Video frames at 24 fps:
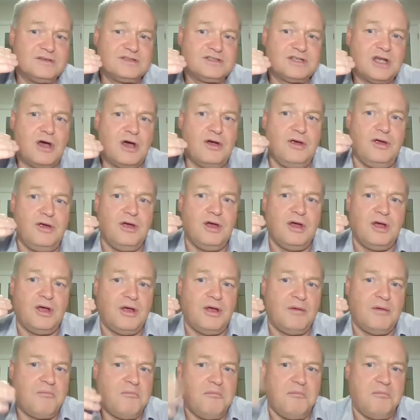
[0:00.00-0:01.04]
So
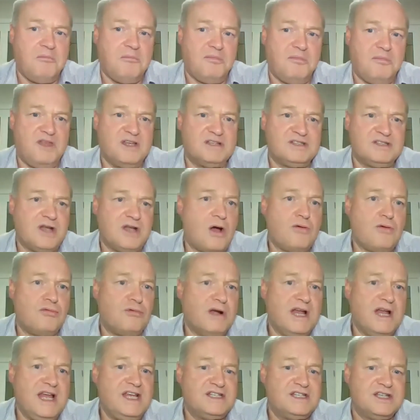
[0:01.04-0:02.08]
there's no
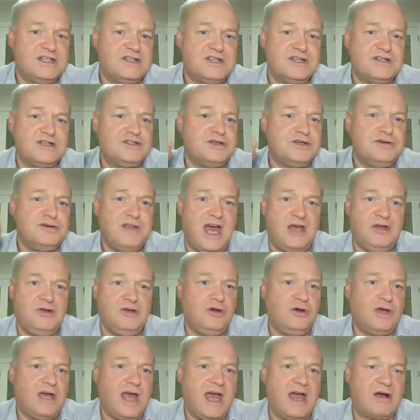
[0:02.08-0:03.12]
reason to do that.
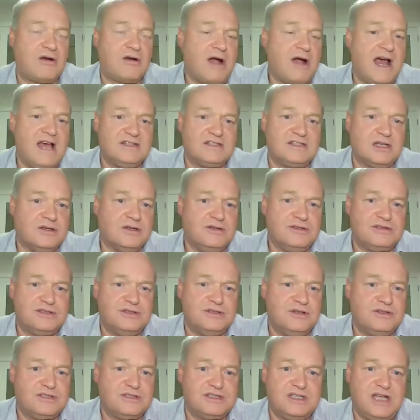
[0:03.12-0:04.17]
You can graze a
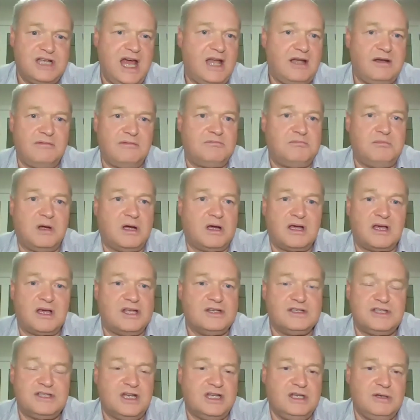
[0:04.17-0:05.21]
lucerne stand
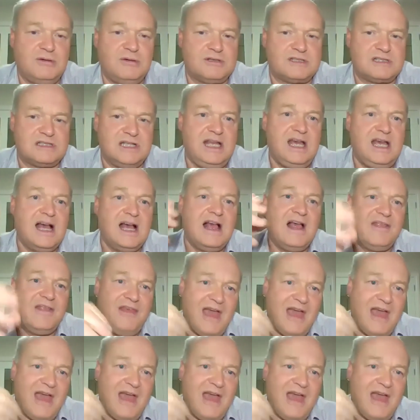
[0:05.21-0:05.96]
continuously.